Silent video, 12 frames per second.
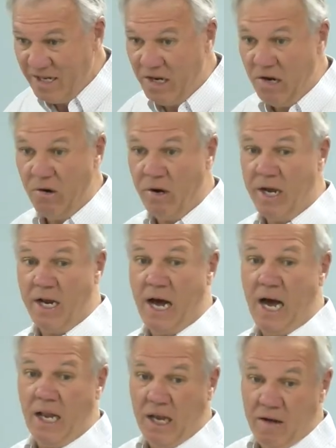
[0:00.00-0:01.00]
you know. And
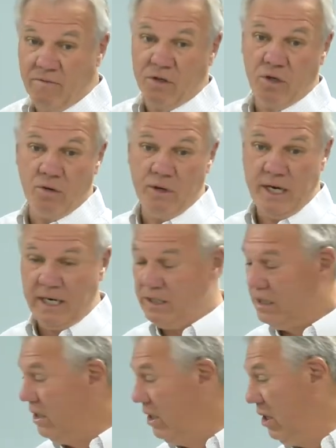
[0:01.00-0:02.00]
I love the
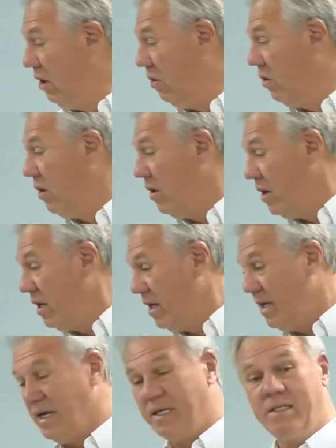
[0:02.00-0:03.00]
creation, you know,
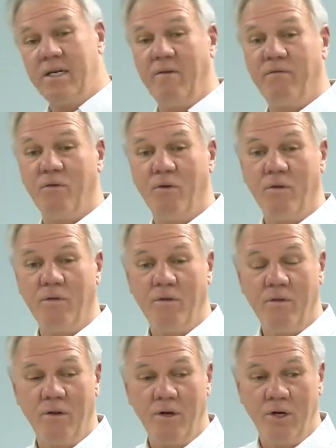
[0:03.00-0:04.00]
except for
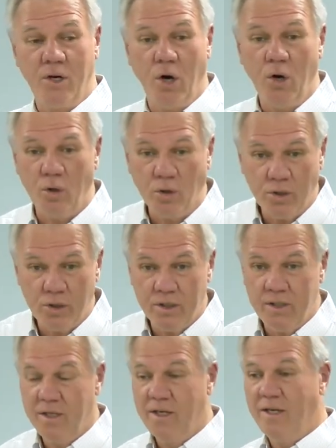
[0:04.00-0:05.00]
the
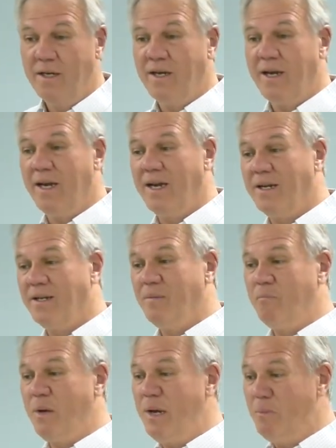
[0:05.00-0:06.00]
curse and
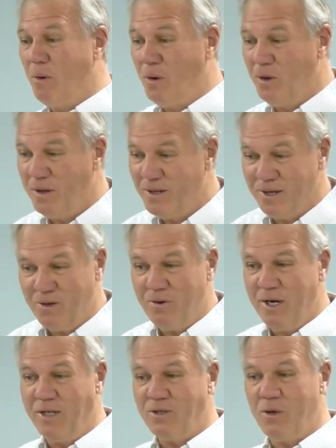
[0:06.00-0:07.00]
the people on it that
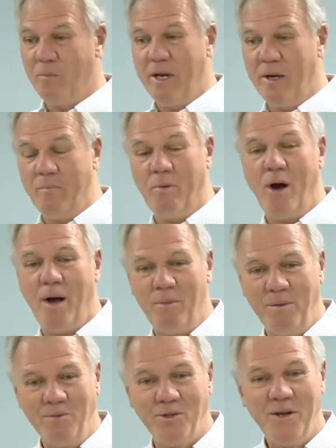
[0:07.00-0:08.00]
create so many
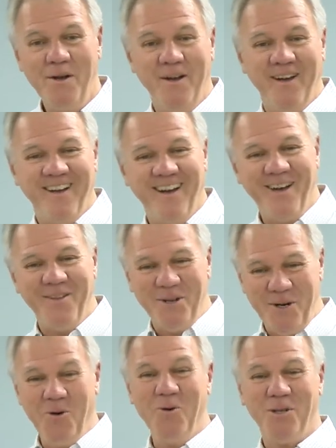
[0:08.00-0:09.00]
problems. Uh,
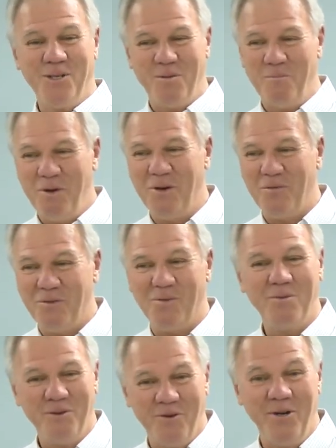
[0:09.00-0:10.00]
the earth is a
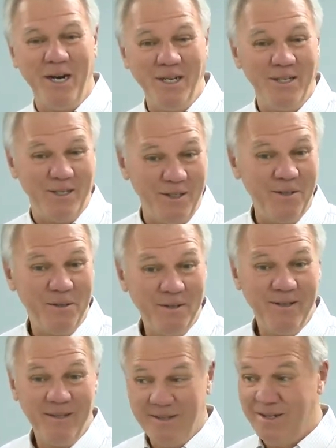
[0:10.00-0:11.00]
beautiful creation.
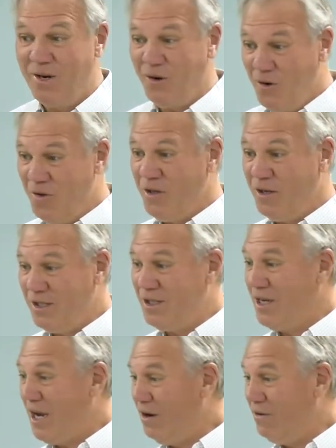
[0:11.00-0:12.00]
The earth
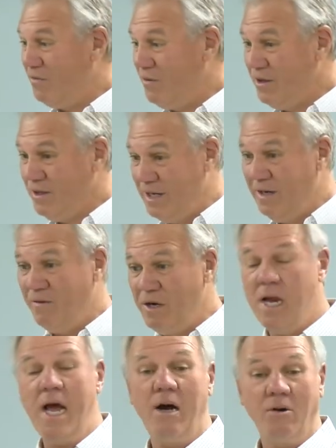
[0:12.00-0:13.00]
itself,
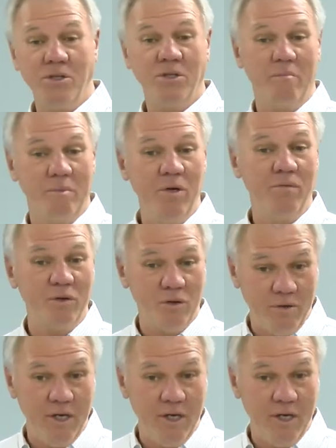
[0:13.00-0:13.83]
even now, is a beautiful